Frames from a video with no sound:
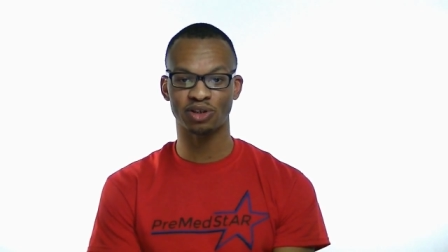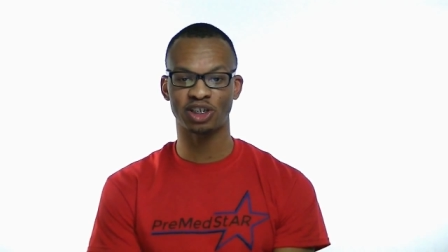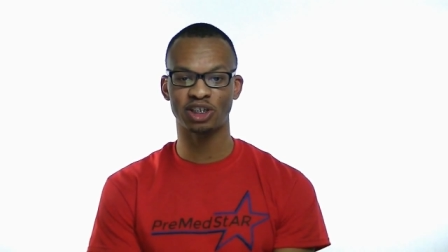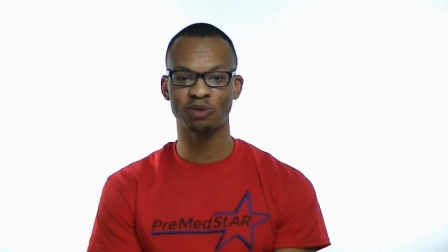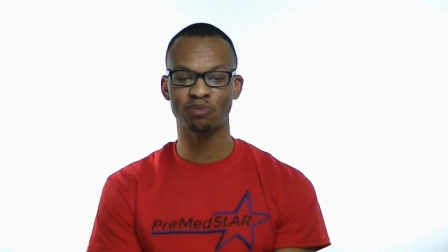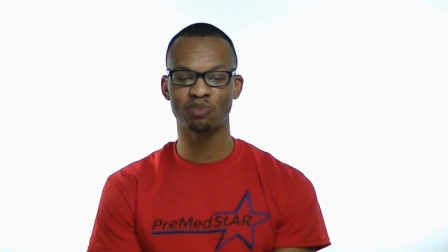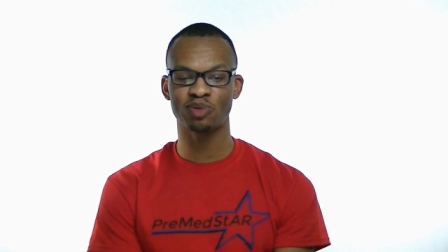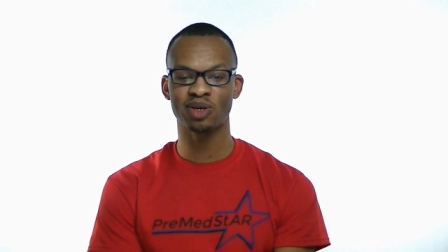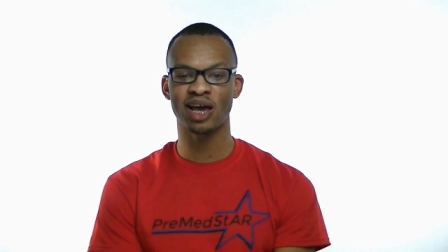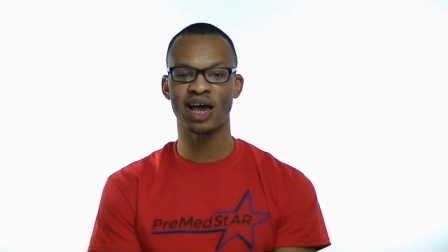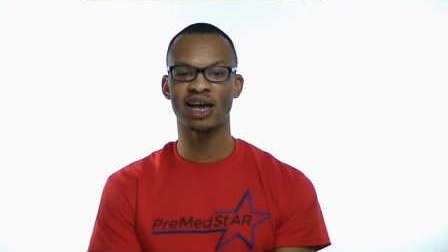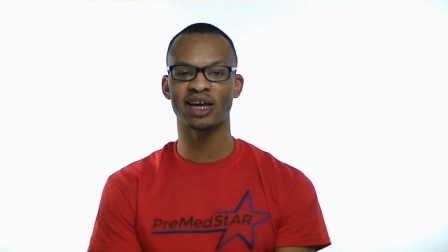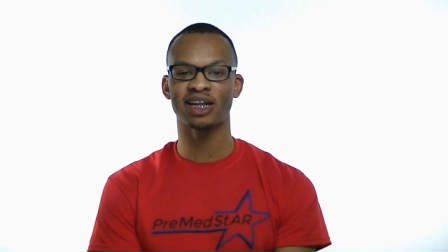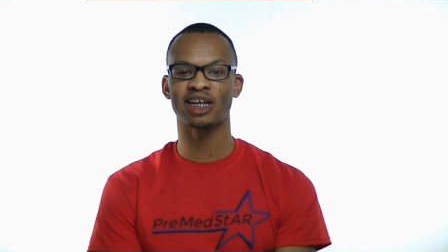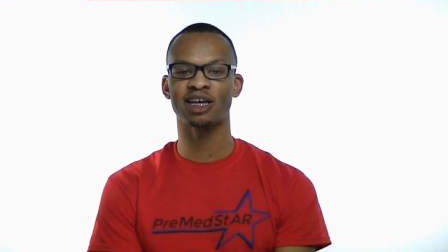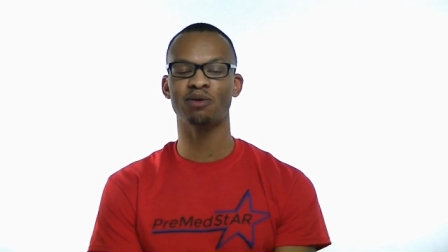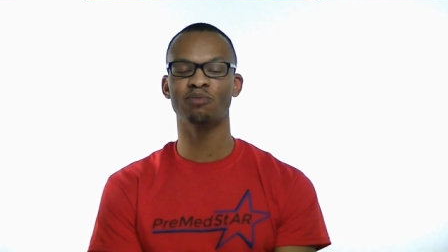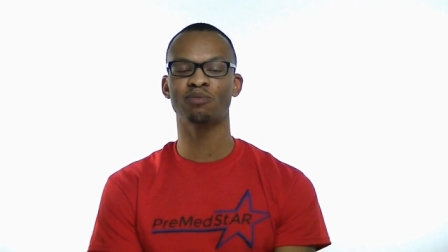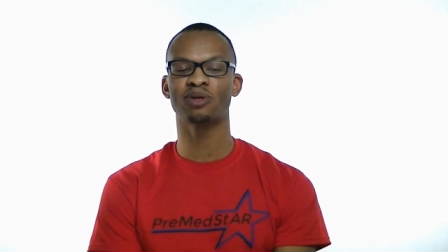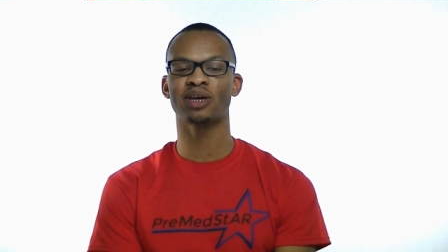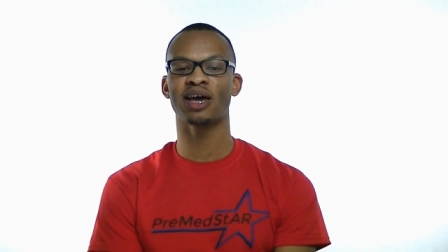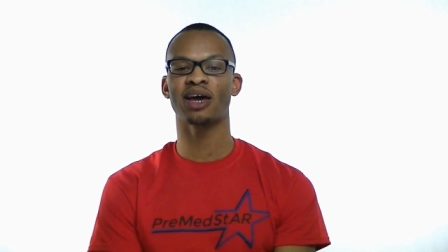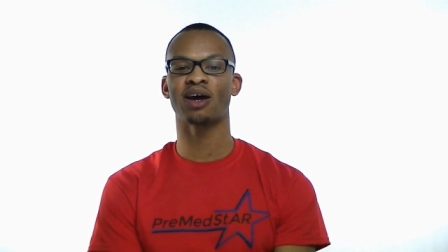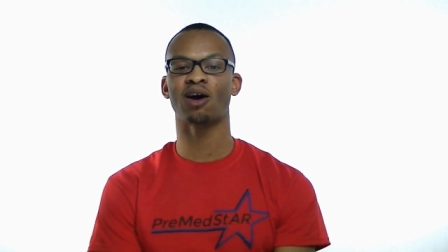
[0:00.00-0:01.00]
GPA
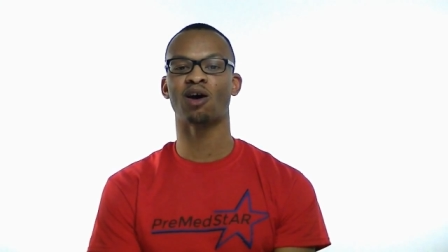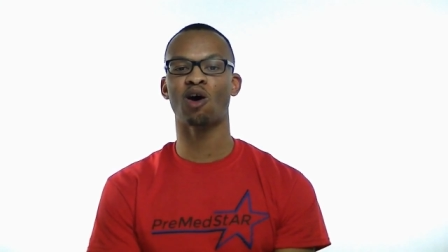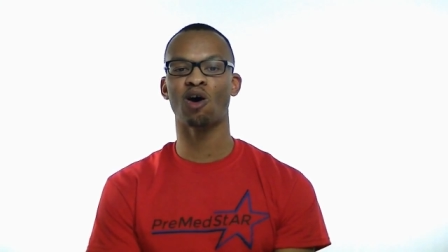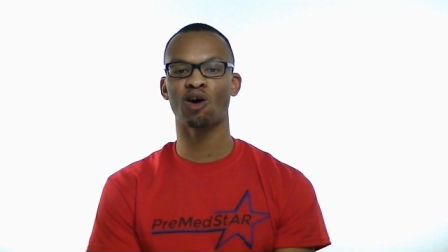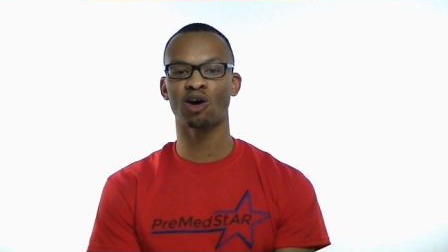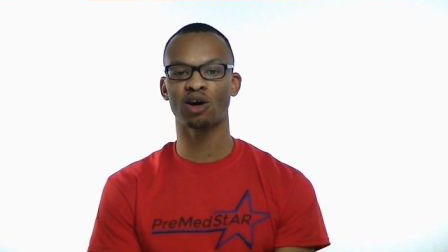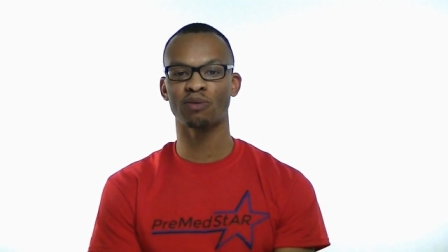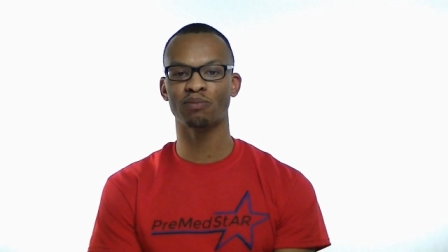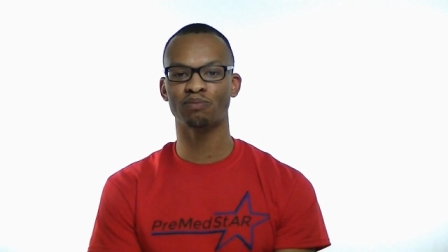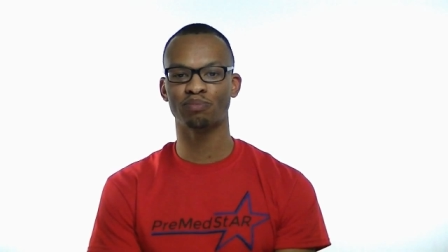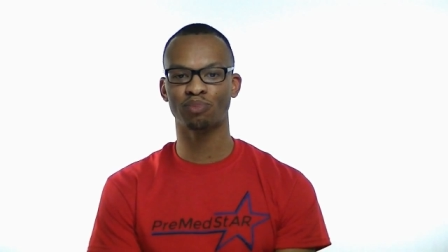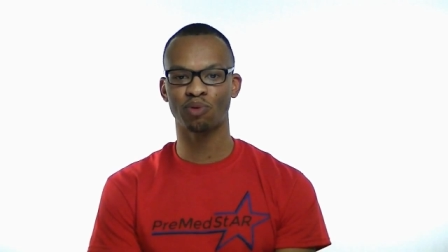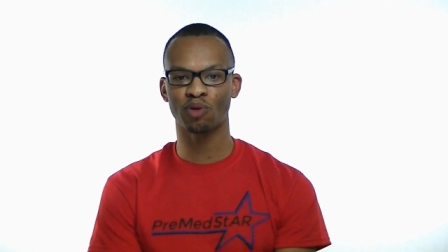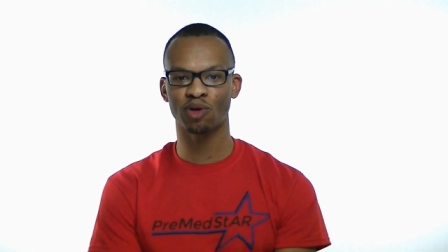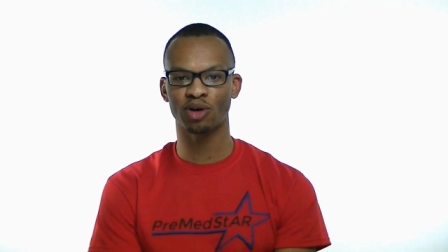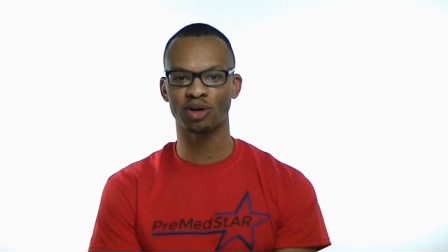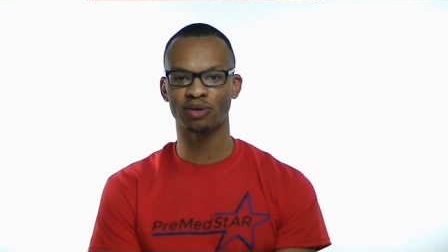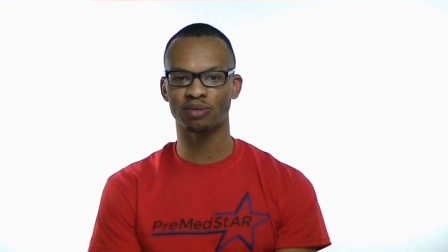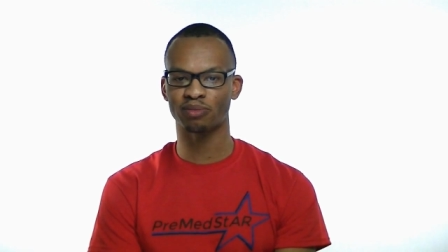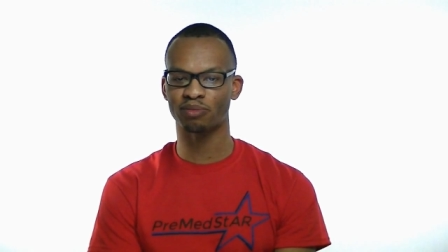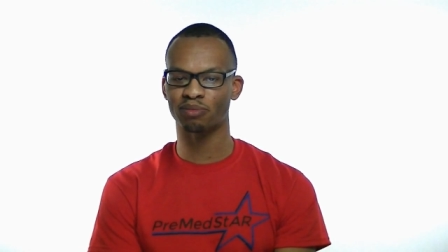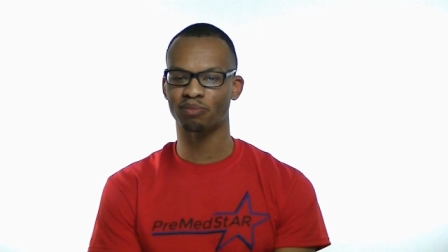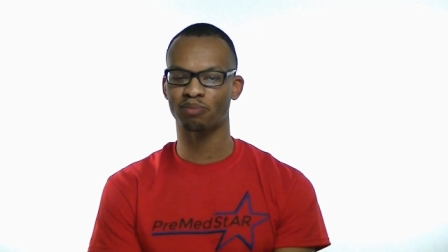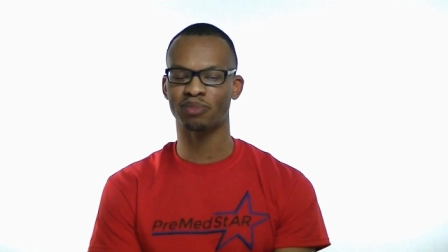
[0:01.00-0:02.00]
and MCAT are
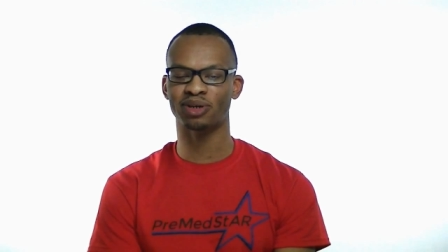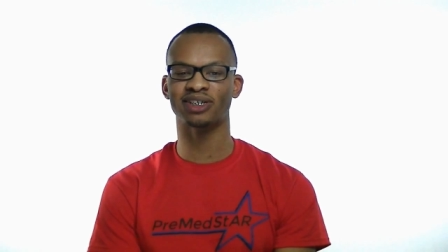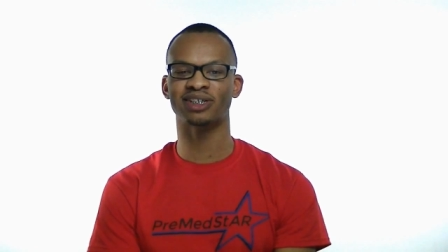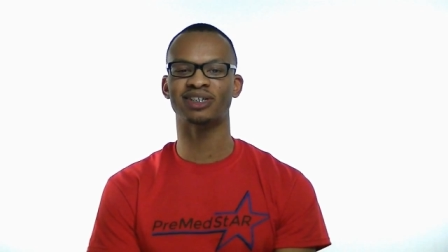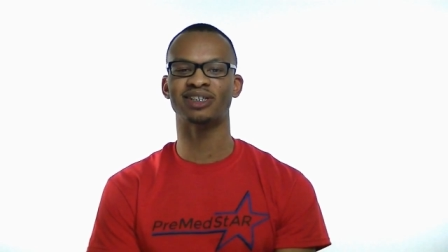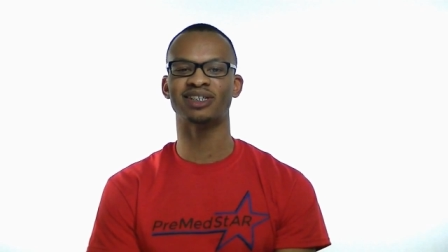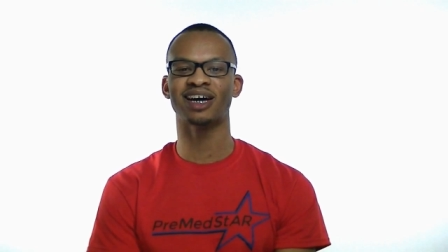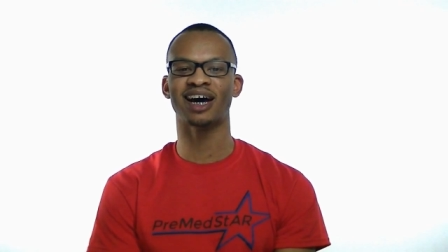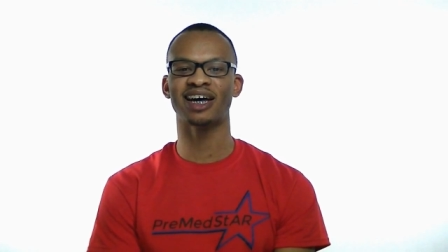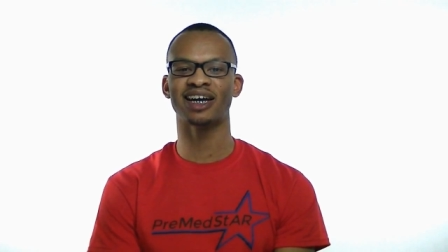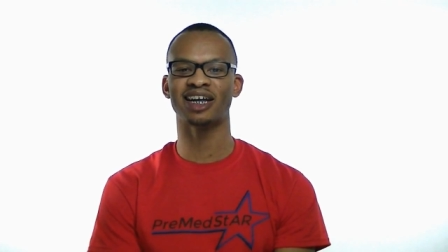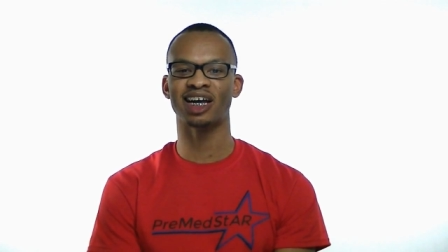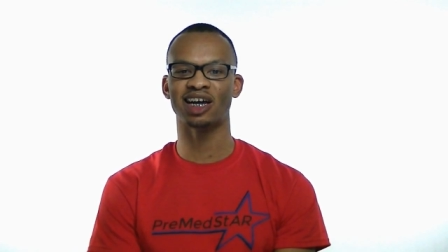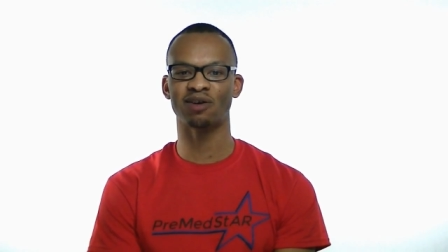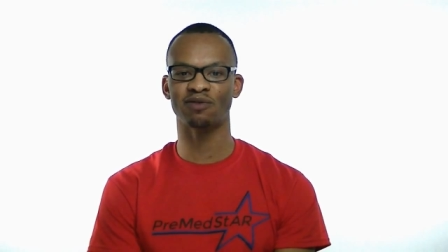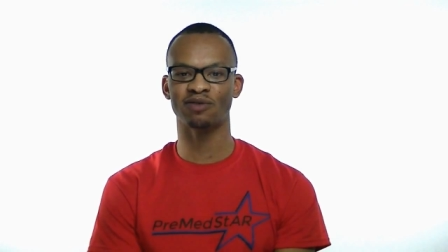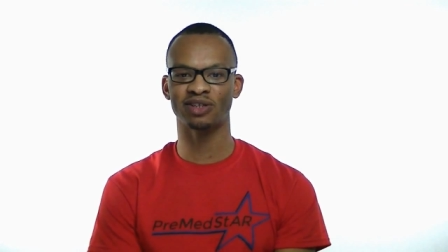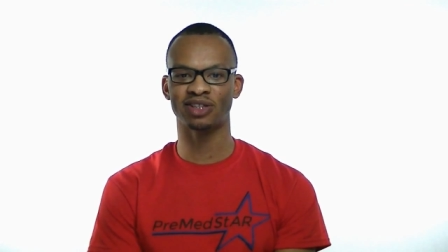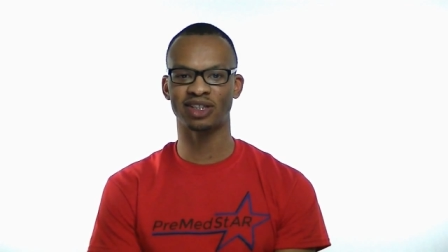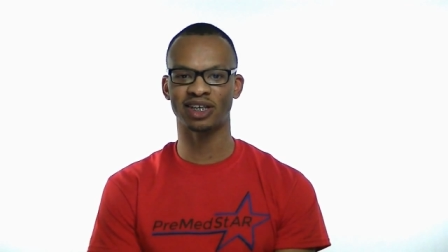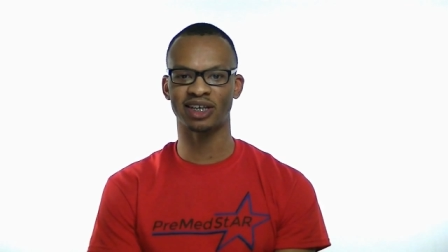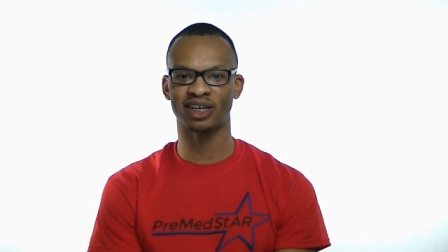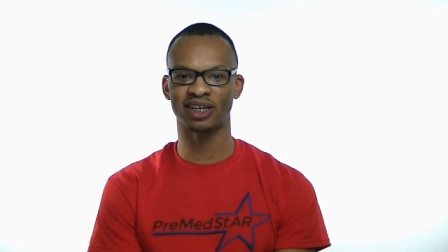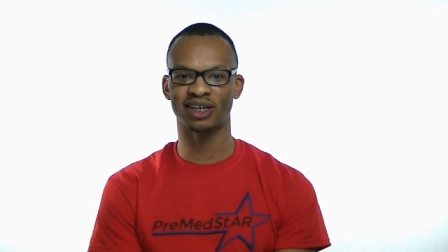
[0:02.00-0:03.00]
important, but it's not
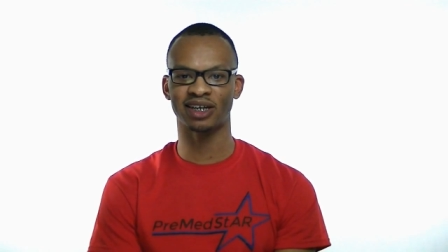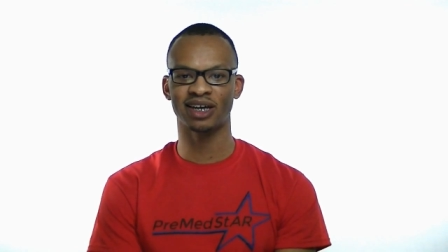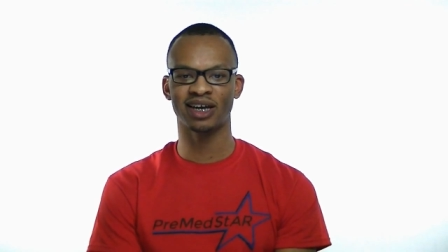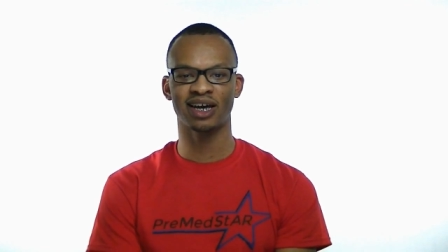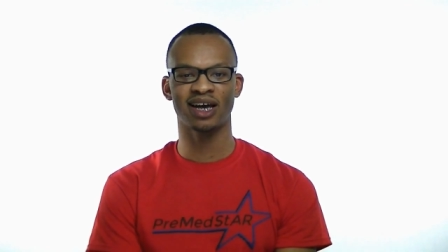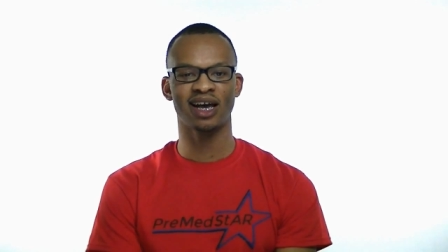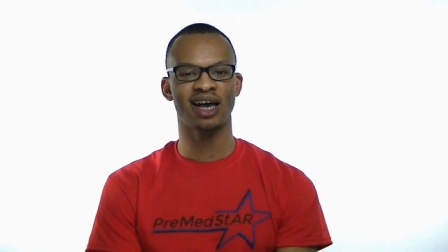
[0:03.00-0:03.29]
everything.